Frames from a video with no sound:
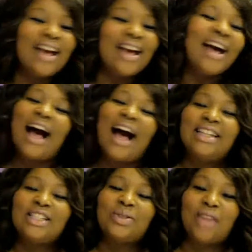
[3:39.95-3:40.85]
I
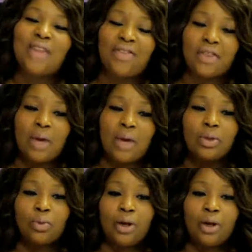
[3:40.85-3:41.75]
just thought that was
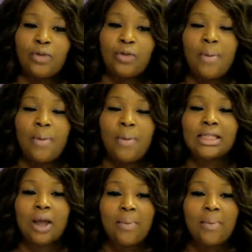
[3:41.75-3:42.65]
wonderful because
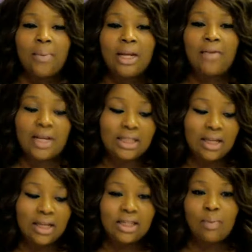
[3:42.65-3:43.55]
so many of us
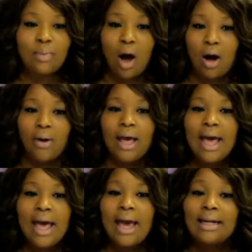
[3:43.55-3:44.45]
think small.
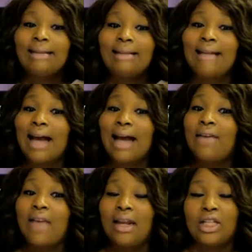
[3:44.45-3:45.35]
And a lot of
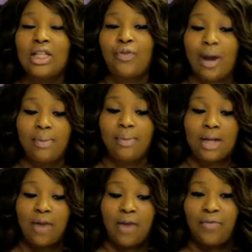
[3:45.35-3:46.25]
that is framed in
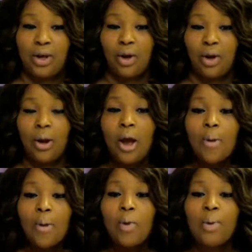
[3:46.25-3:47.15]
our fear,
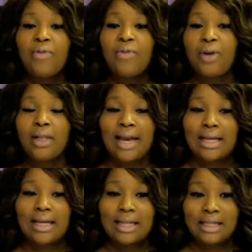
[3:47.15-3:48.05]
what we feel like
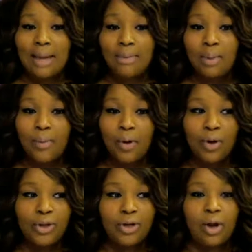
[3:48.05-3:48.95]
is acceptable.
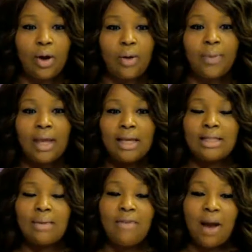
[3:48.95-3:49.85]

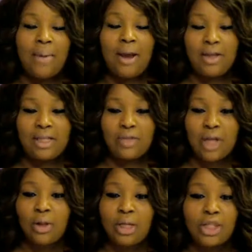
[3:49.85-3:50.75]
Some of our parents have
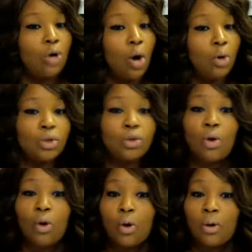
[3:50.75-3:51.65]
told us, go to
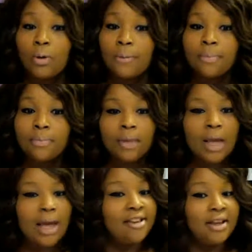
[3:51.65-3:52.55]
school
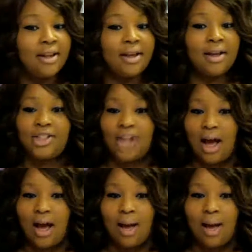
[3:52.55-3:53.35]
and get a good job.